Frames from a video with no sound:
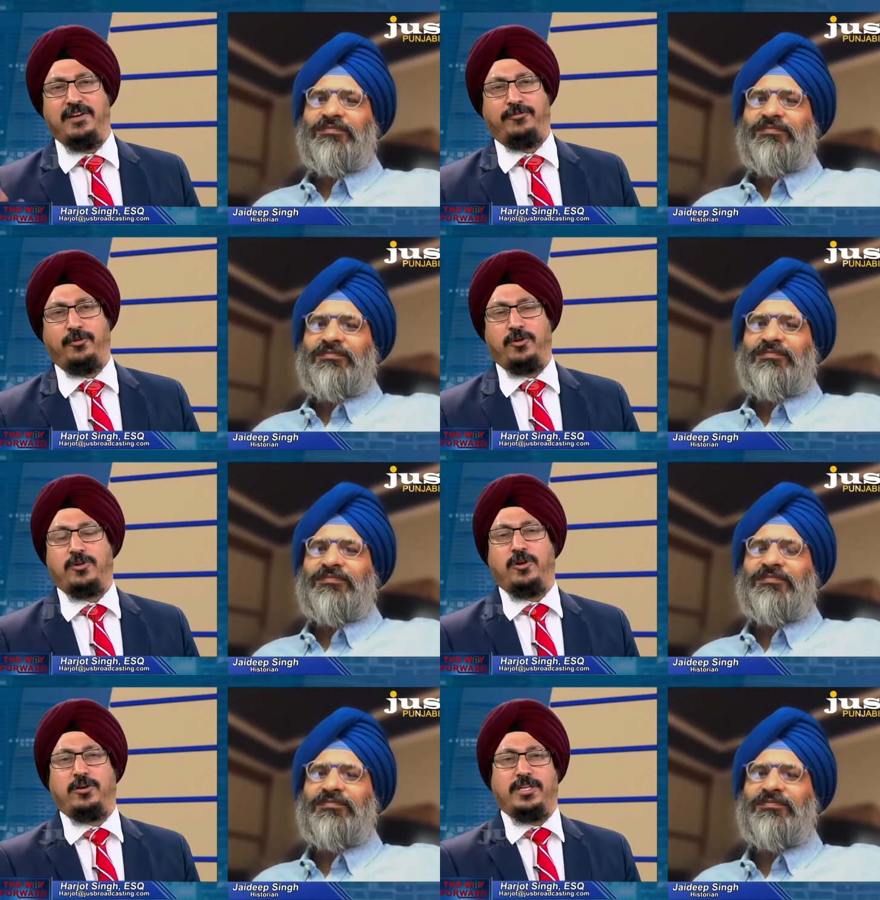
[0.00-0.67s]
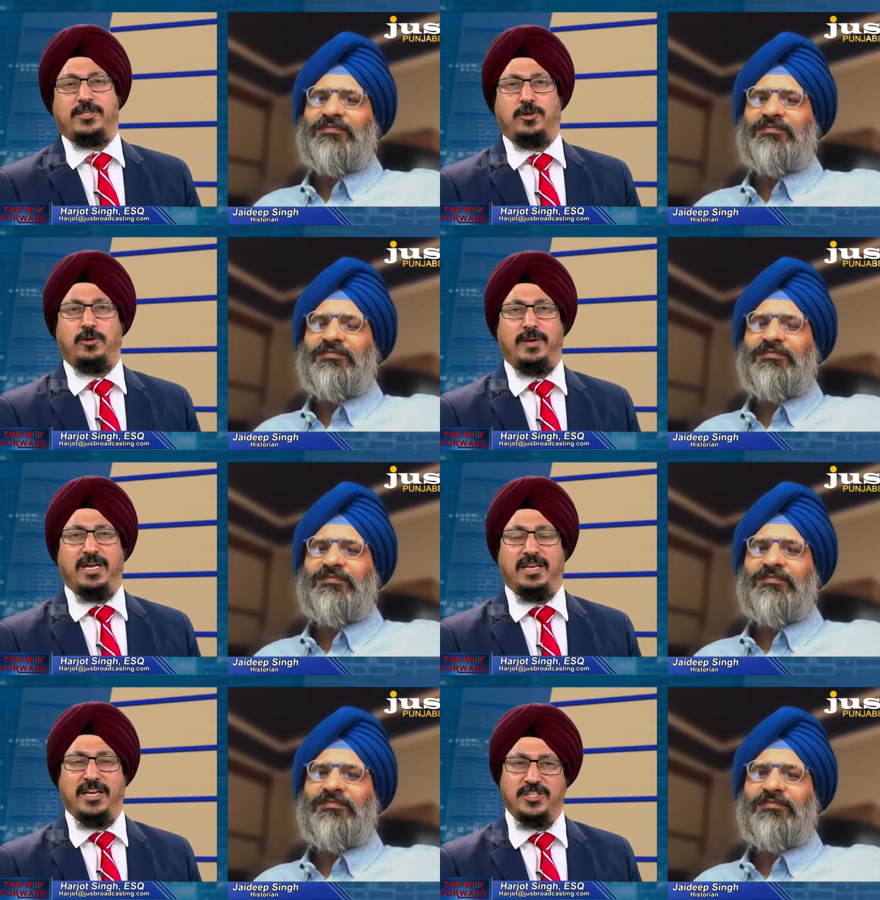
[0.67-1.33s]
Speaker 1: 4 o'clock, there's going to be a
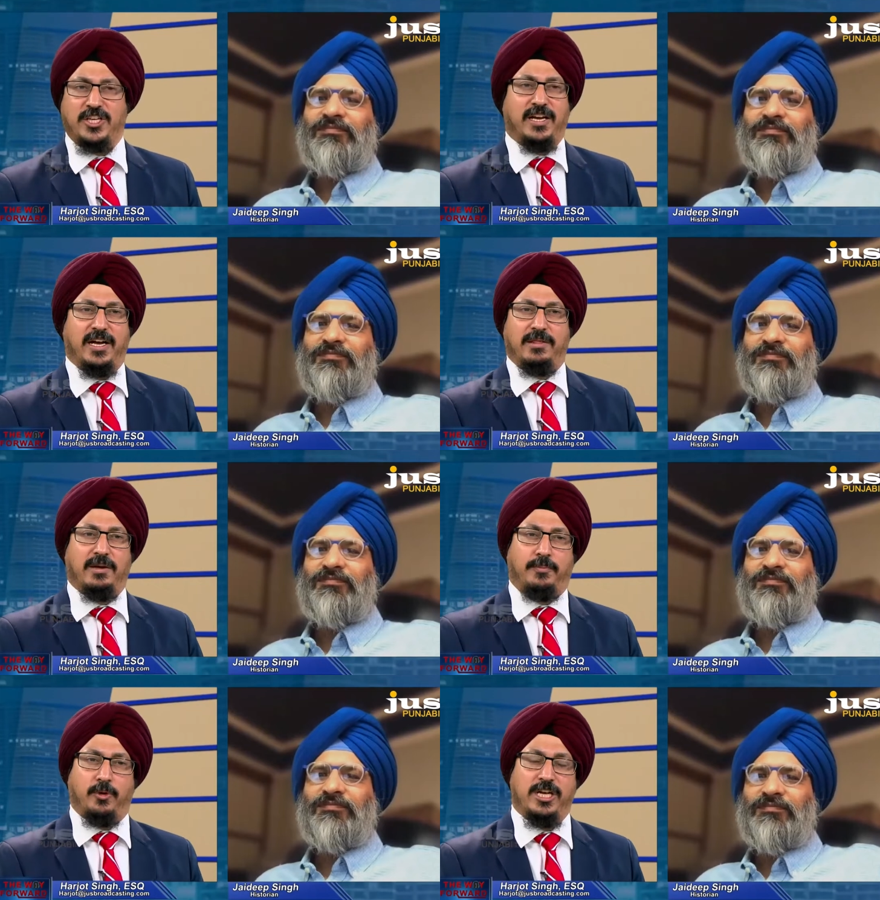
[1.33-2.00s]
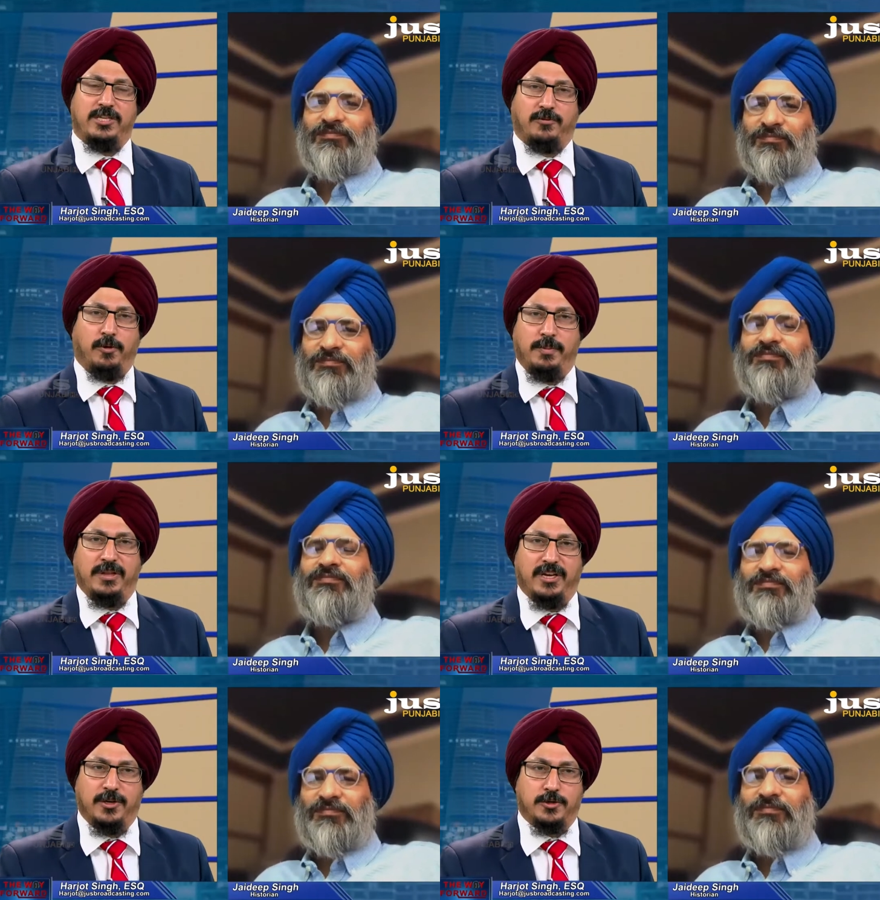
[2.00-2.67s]
lynching, and the police won't be there
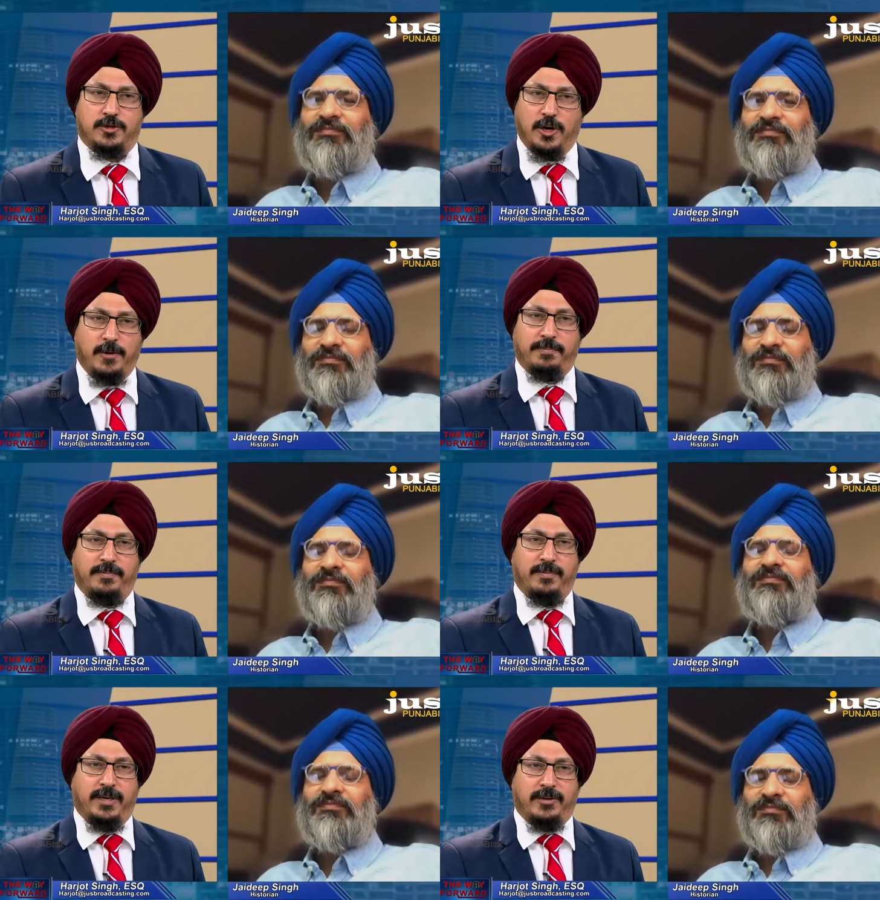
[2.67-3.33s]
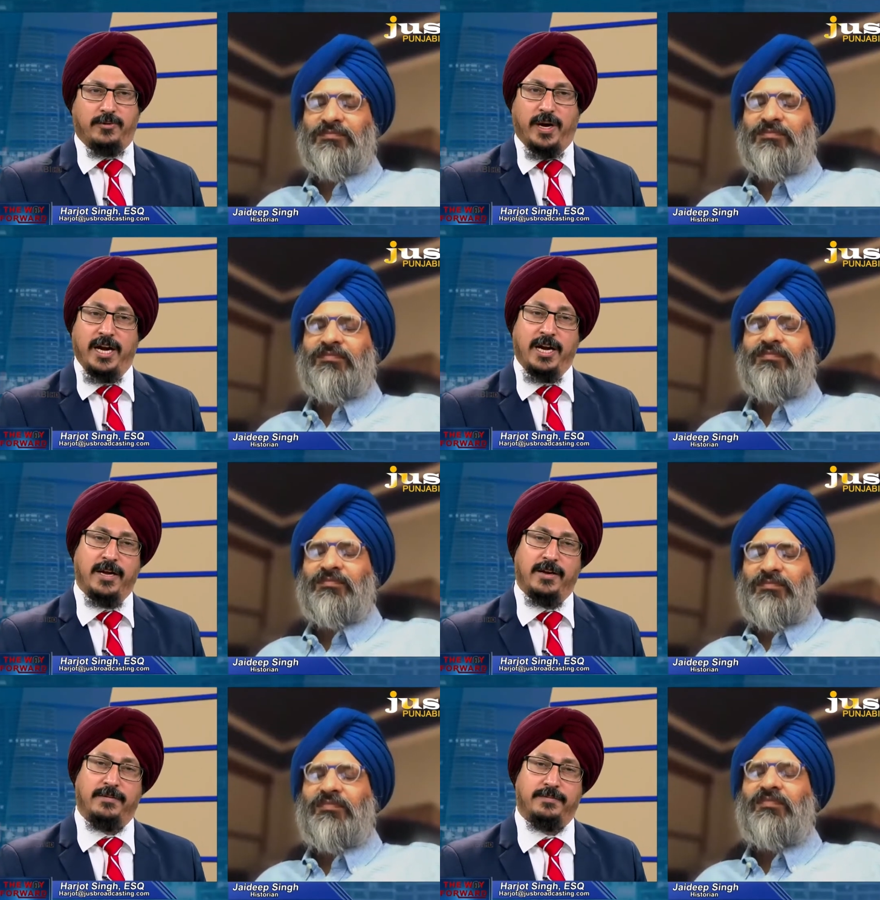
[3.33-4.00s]
to stop
Speaker 2: it, right?
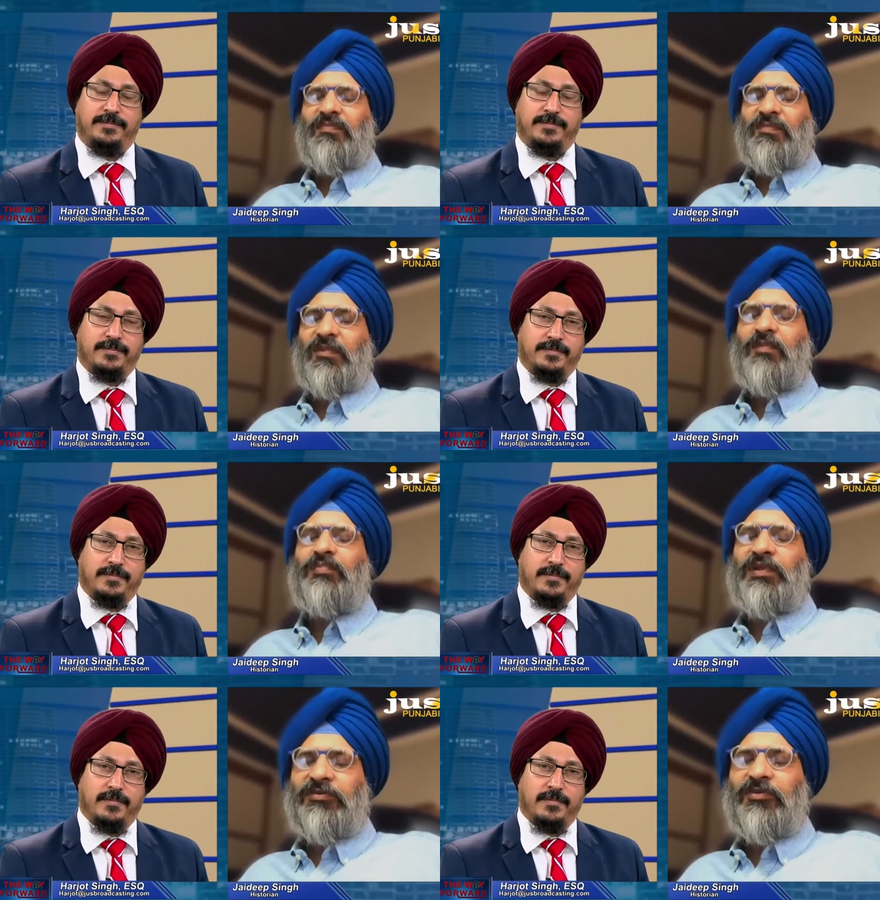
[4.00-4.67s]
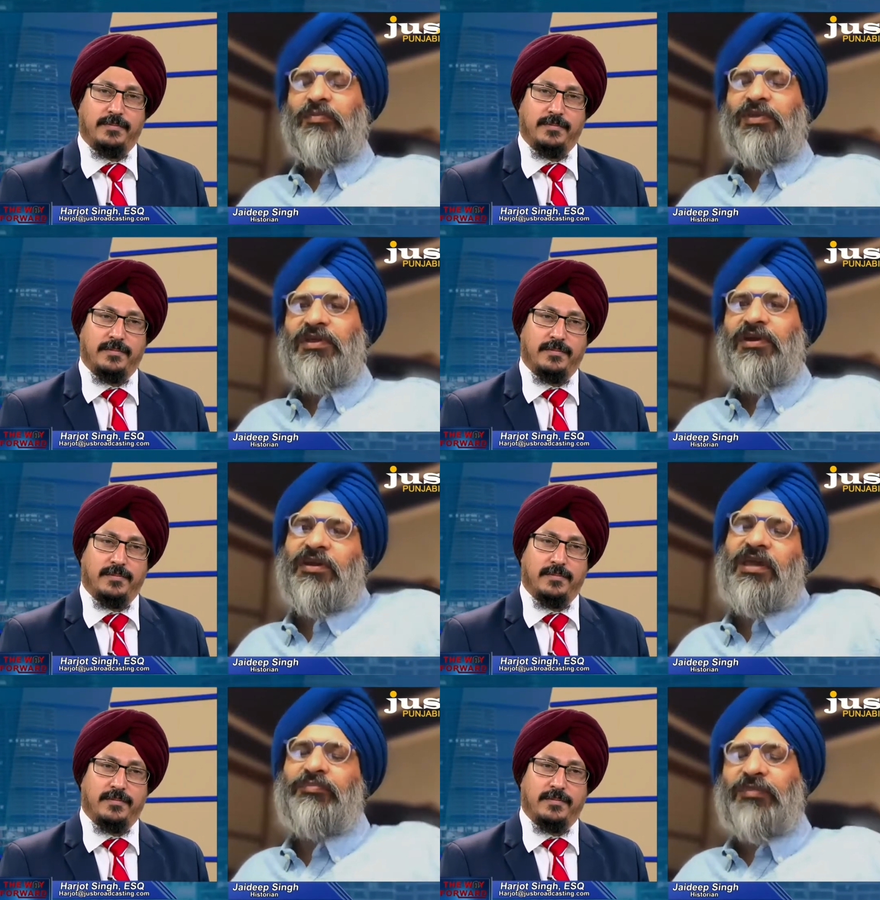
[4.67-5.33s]
The police will be there to
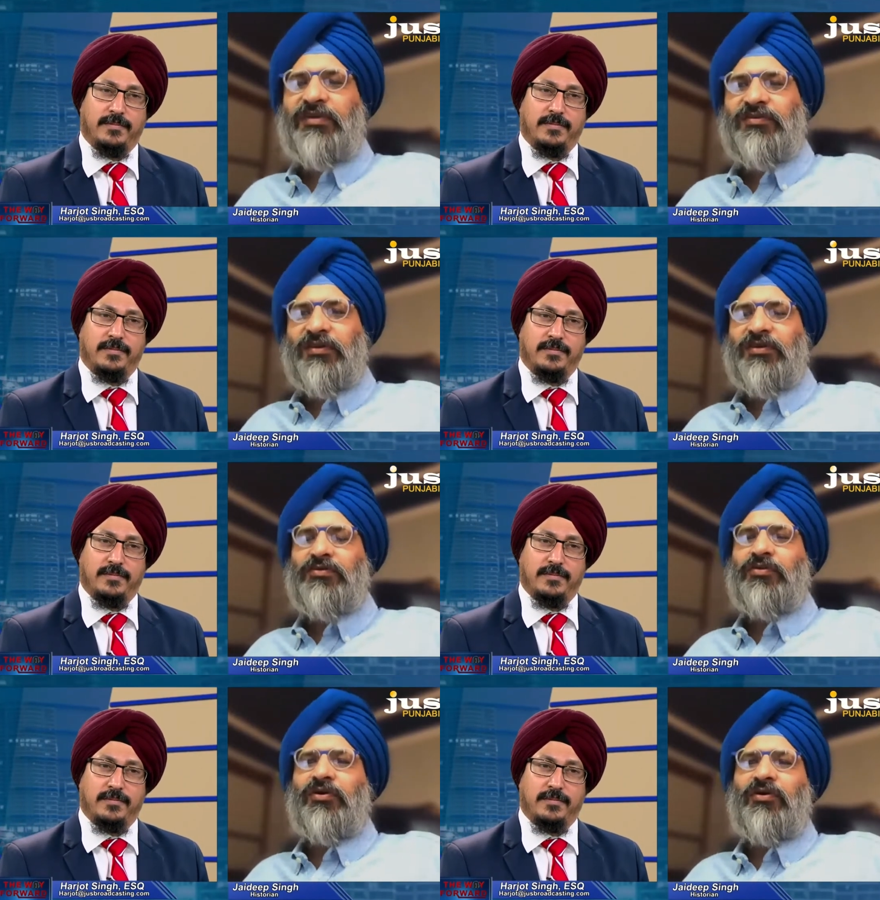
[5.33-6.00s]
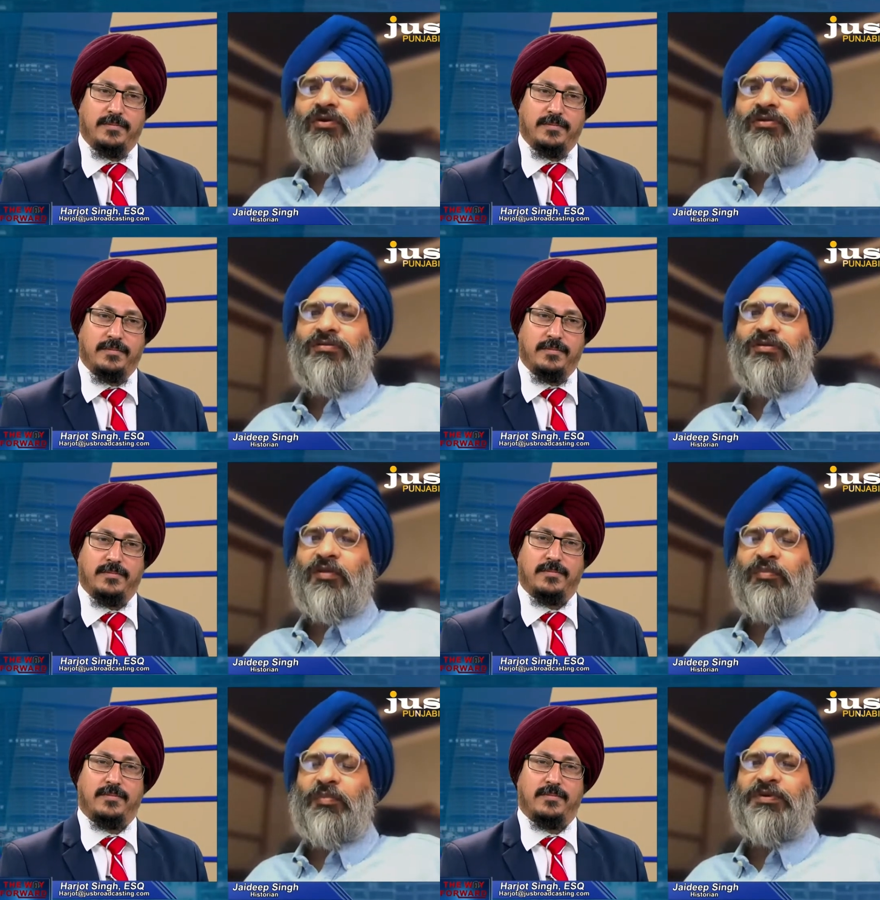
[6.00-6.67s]
keep things in control. They'll be